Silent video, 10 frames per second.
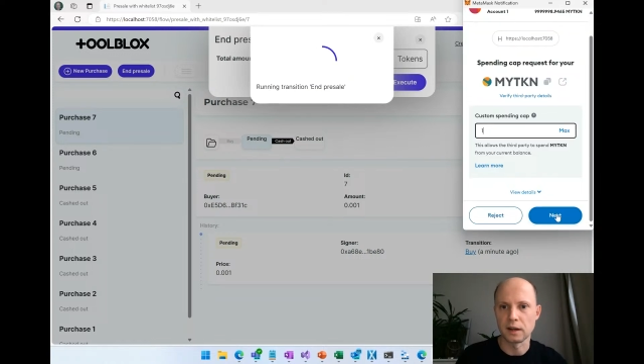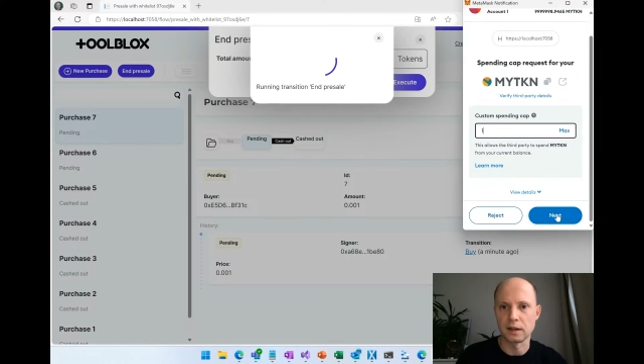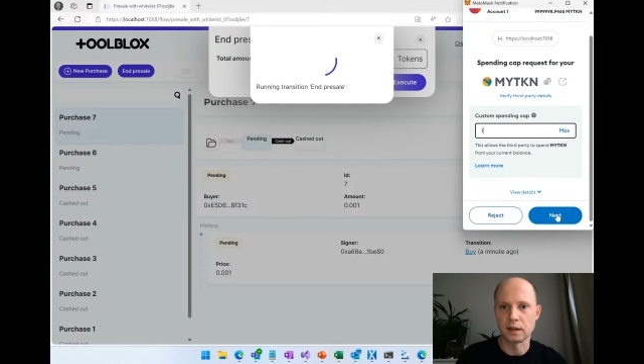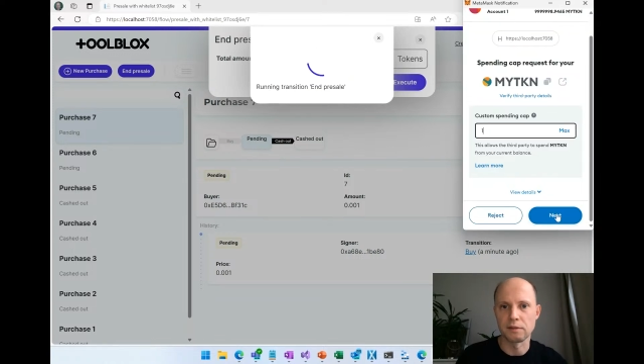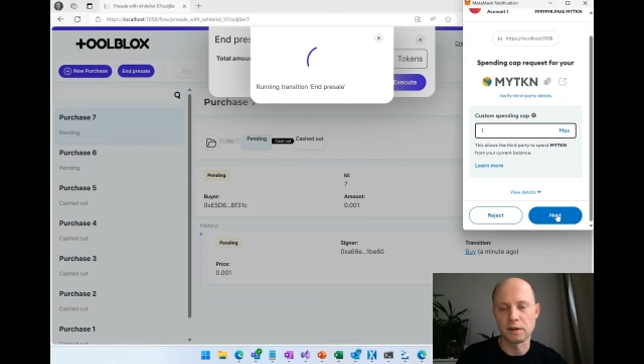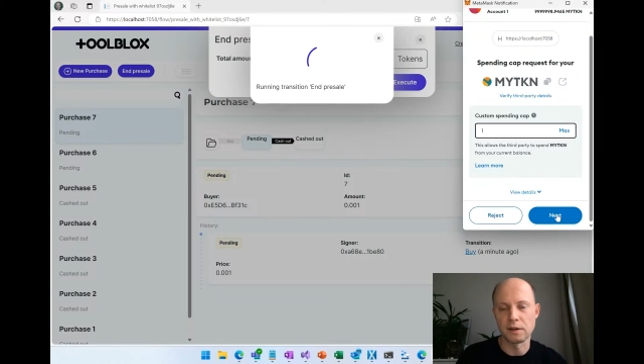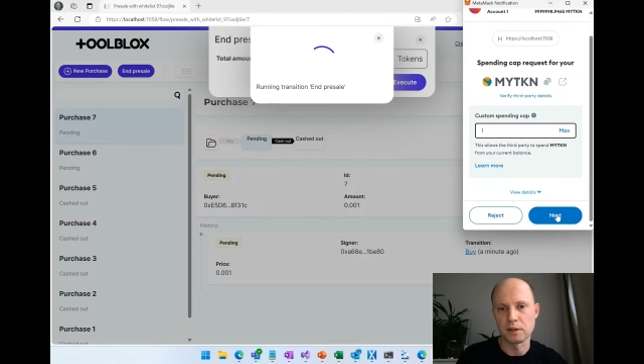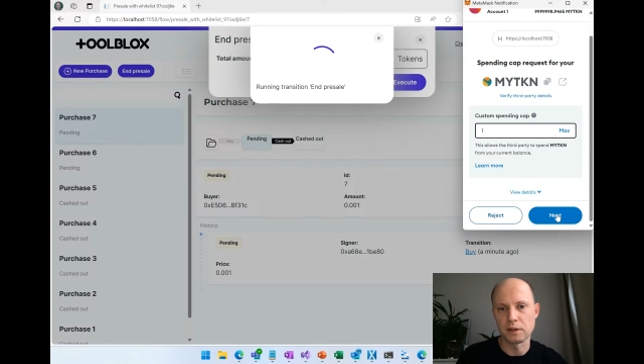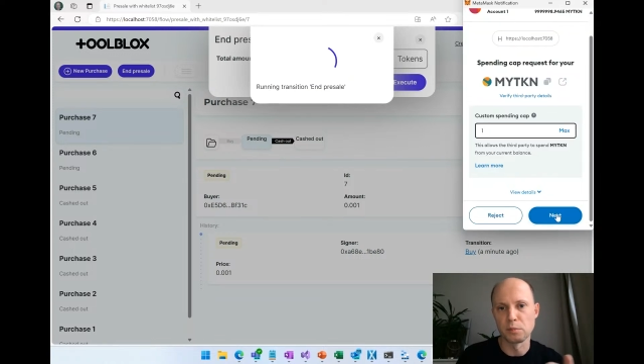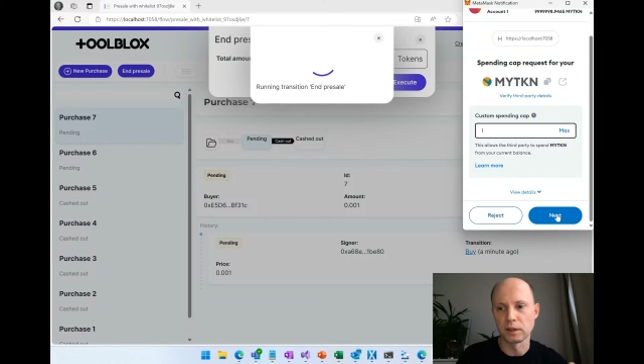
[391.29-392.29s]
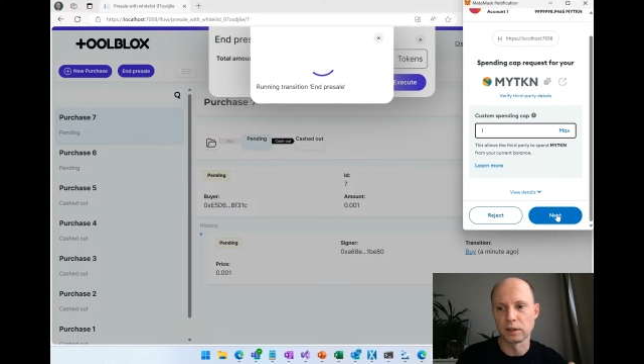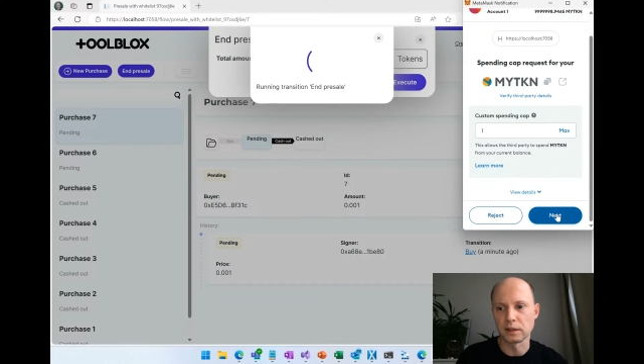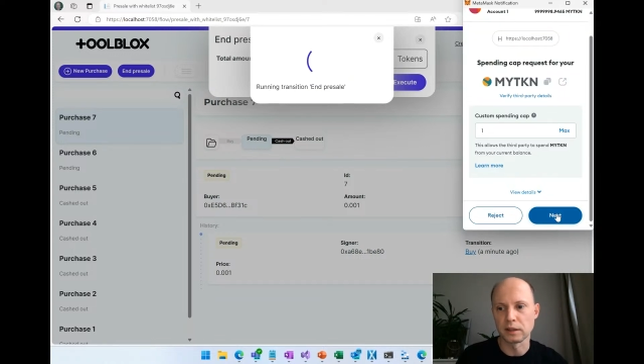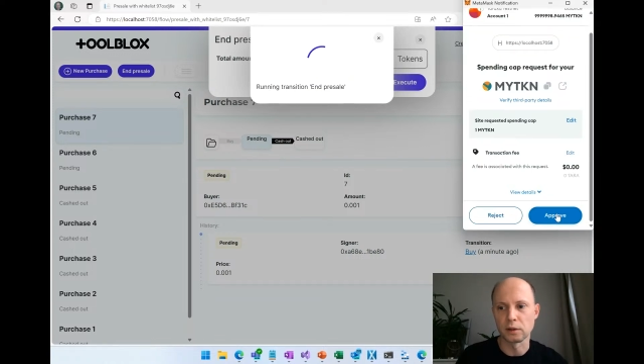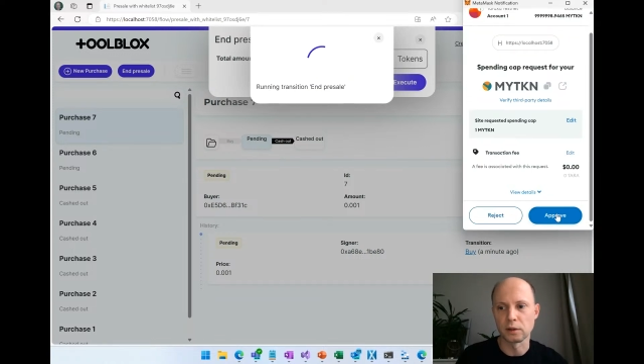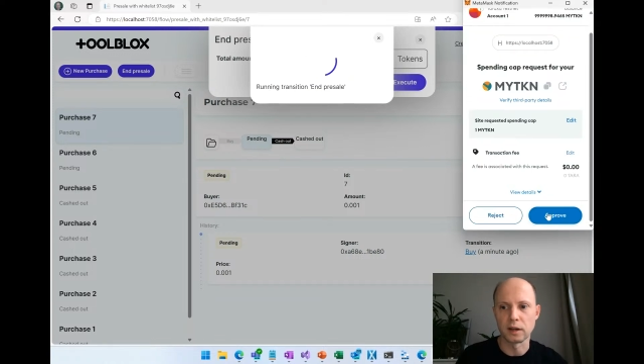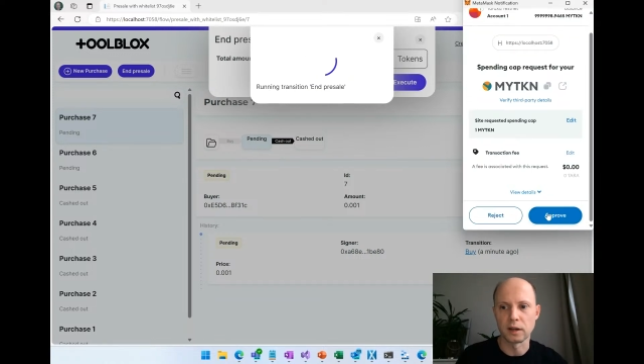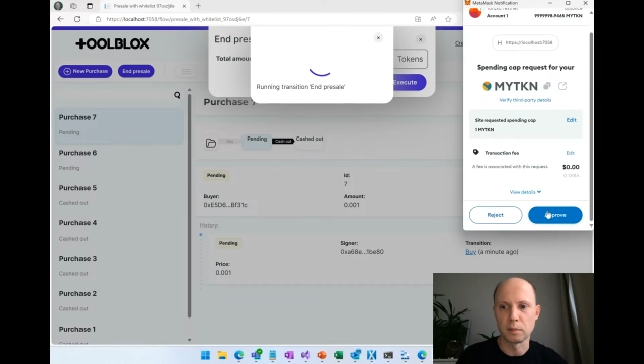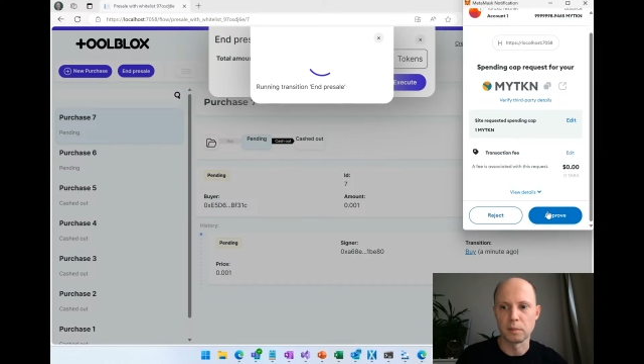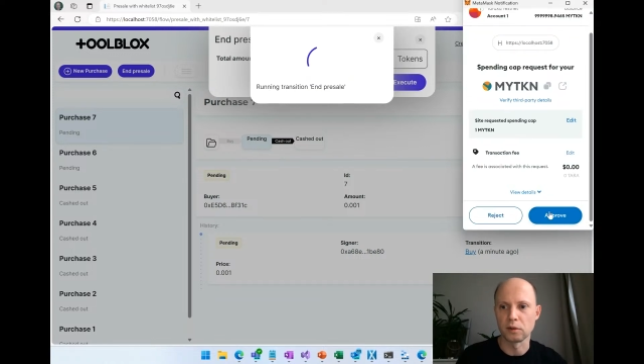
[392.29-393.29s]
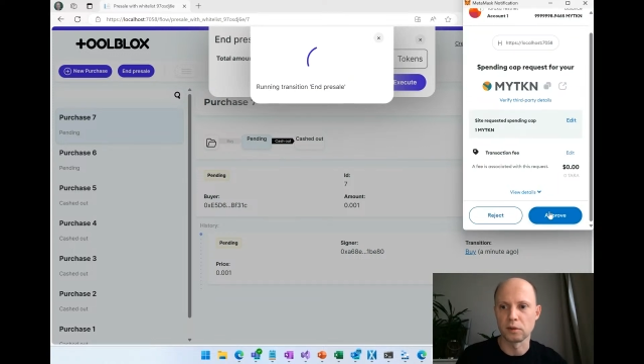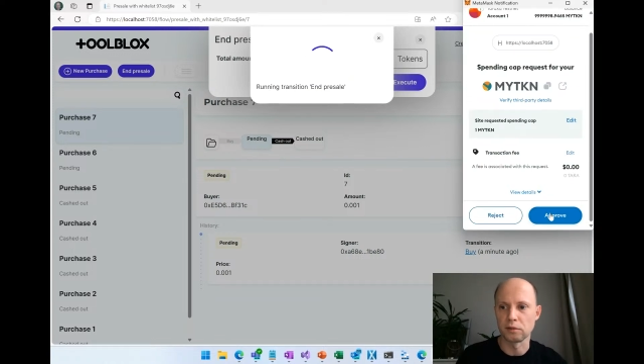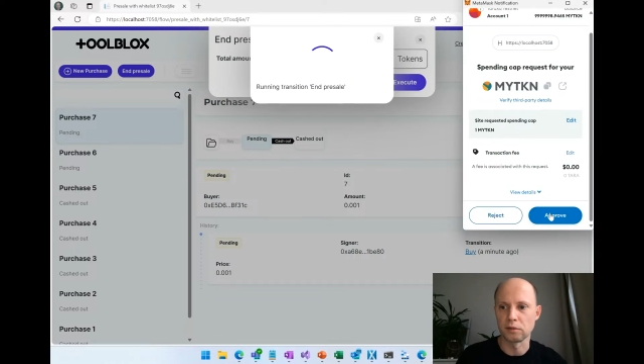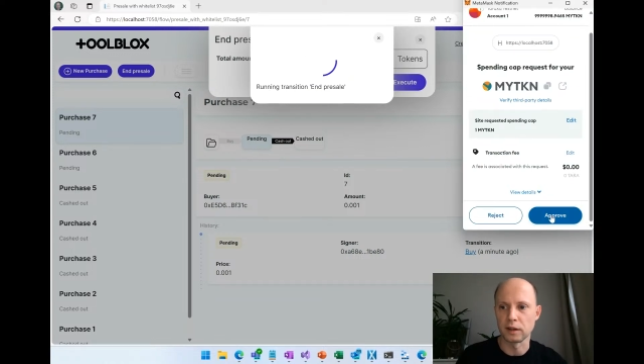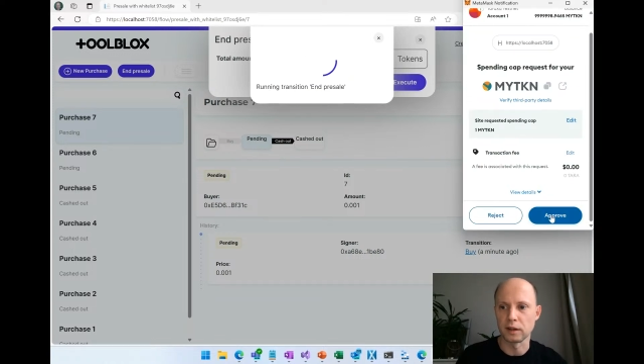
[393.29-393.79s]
if it's more than the total amount of